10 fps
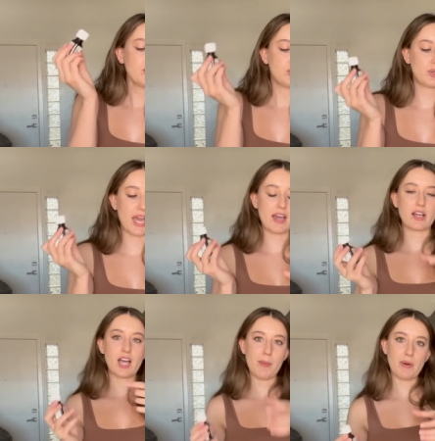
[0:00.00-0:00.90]
you get a
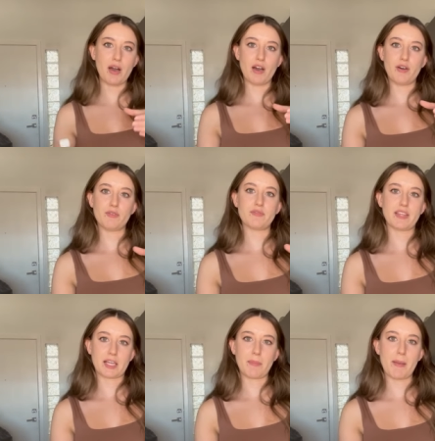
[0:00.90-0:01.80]
cup of,
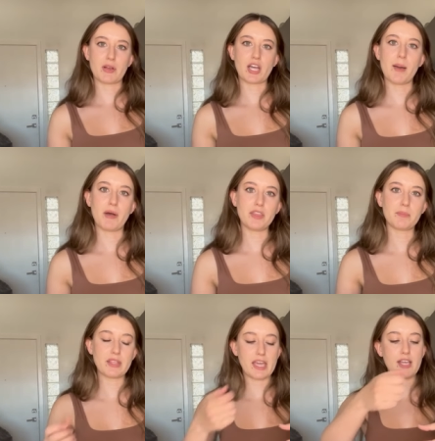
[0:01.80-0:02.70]
like a paper cup on the
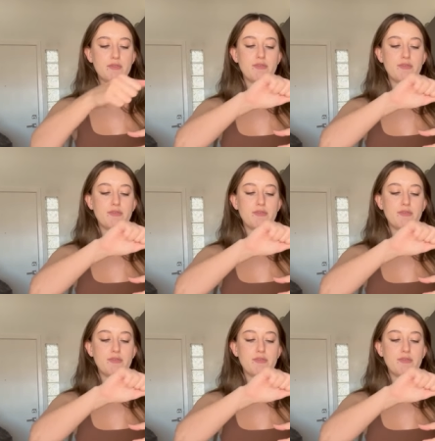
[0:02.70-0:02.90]
plane,